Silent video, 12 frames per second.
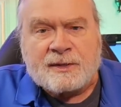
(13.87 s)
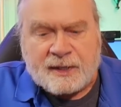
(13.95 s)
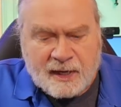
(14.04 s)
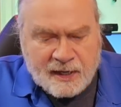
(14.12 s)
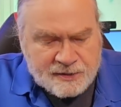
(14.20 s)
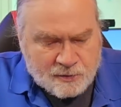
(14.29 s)

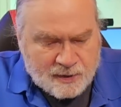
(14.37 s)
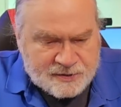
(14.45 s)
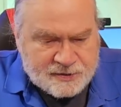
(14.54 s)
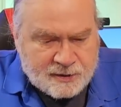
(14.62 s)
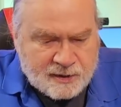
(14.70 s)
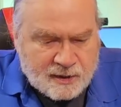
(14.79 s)
Today's
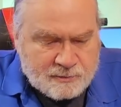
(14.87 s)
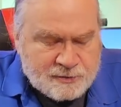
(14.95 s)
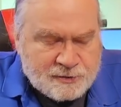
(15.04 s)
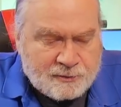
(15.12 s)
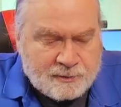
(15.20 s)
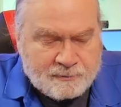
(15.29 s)
question
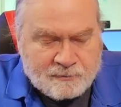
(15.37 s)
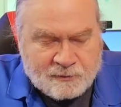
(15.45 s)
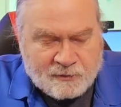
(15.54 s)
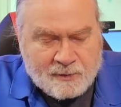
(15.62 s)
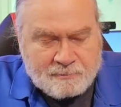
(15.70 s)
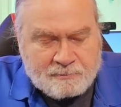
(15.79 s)
comes from,
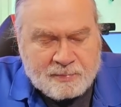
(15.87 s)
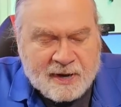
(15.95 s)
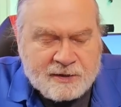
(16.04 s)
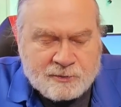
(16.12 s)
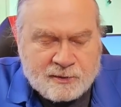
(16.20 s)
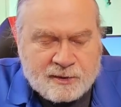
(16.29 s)
from
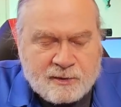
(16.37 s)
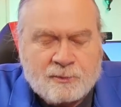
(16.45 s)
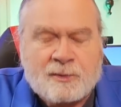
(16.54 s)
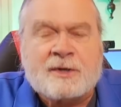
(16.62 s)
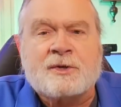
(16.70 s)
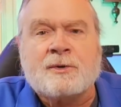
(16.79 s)
patron
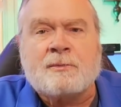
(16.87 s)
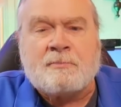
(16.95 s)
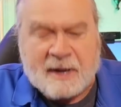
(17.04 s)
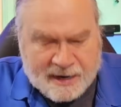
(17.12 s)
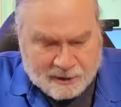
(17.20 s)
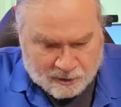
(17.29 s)

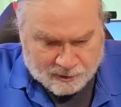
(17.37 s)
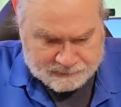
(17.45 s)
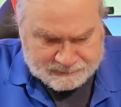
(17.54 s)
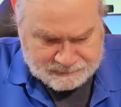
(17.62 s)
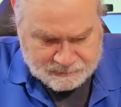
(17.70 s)
Richard Baker.